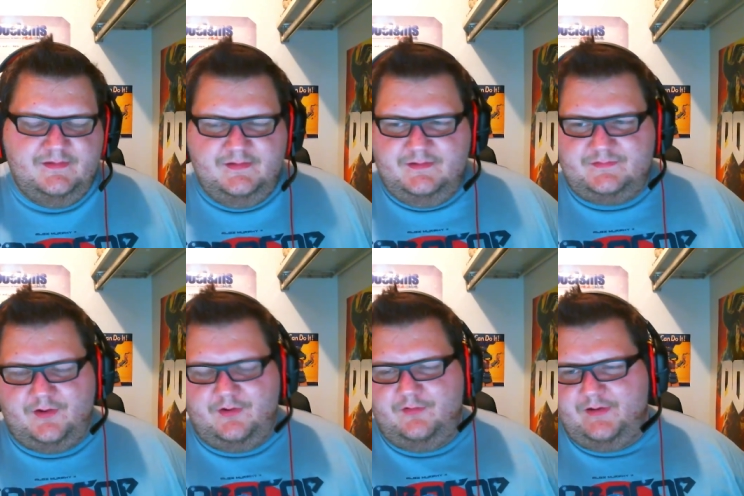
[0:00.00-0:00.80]

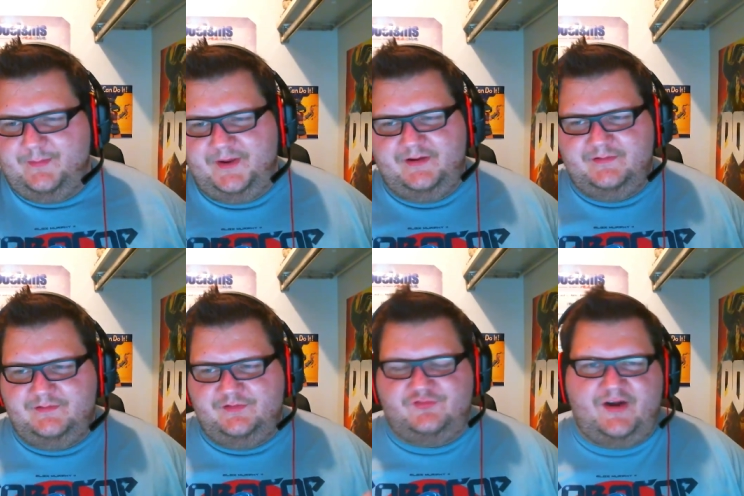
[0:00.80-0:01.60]
So, I mean,
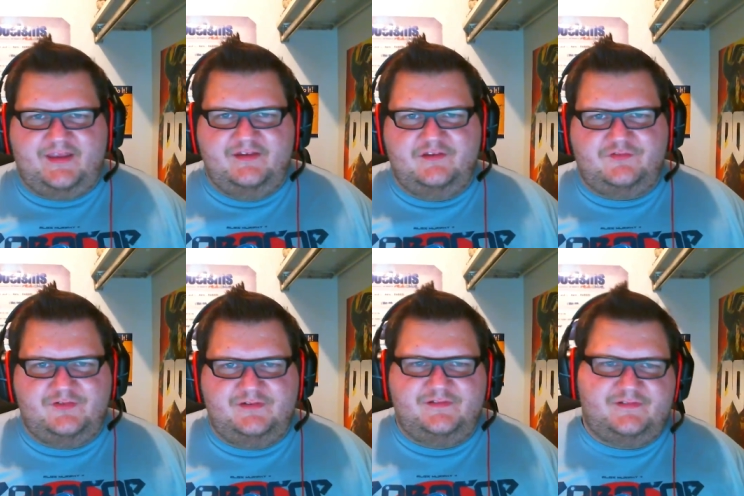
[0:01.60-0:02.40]
you Trek
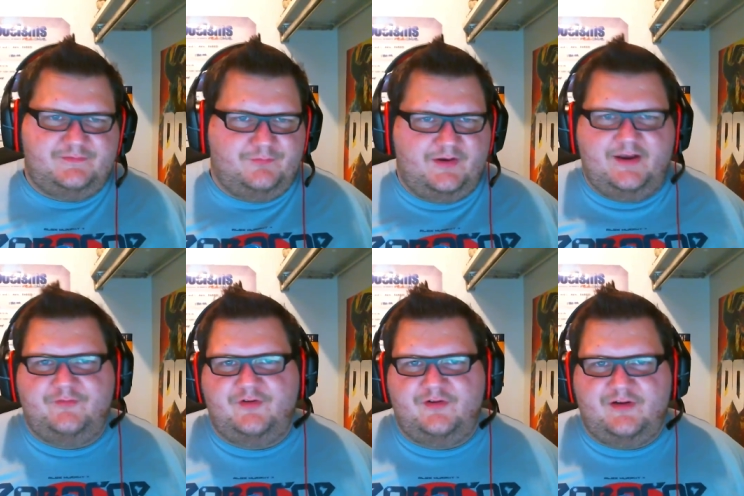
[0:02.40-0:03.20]
Industries,
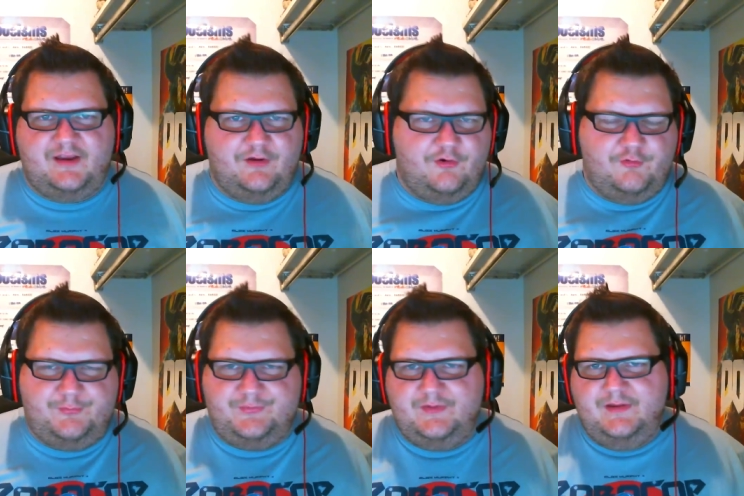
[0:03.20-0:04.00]
whatever, I hope
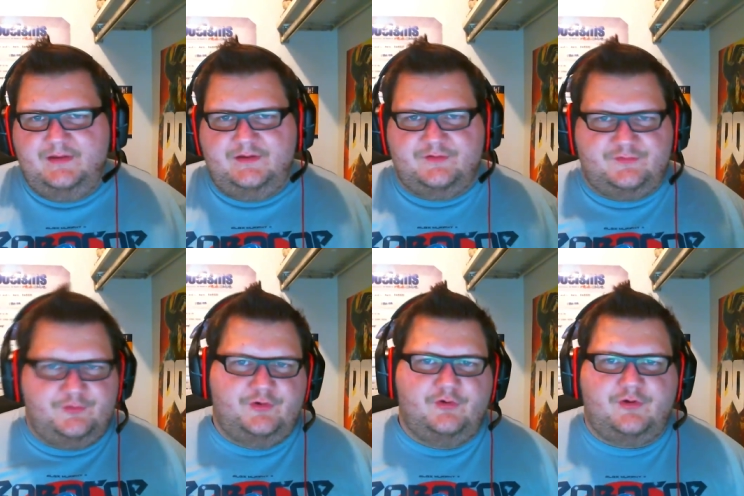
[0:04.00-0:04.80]
your
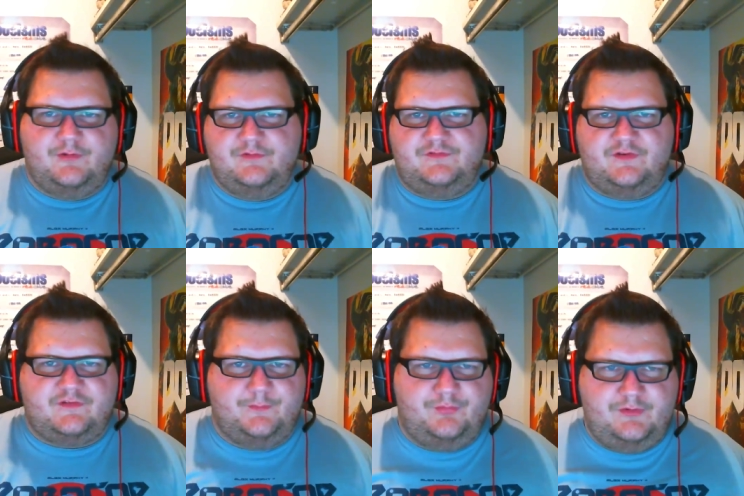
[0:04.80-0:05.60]
studio shuts
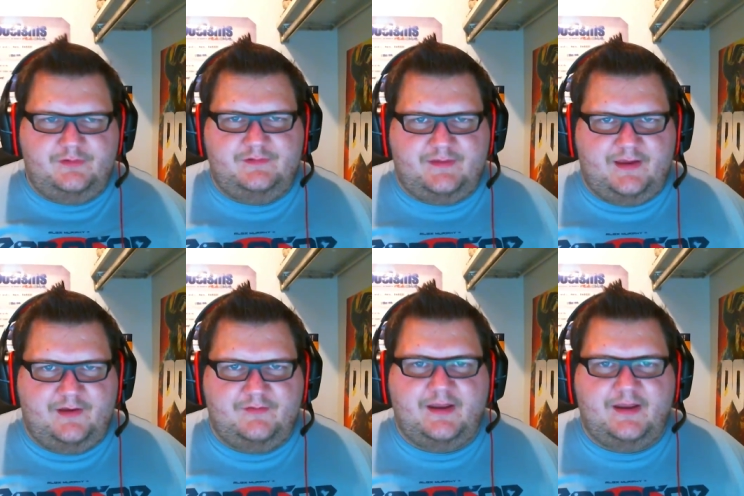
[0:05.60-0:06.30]
completely down.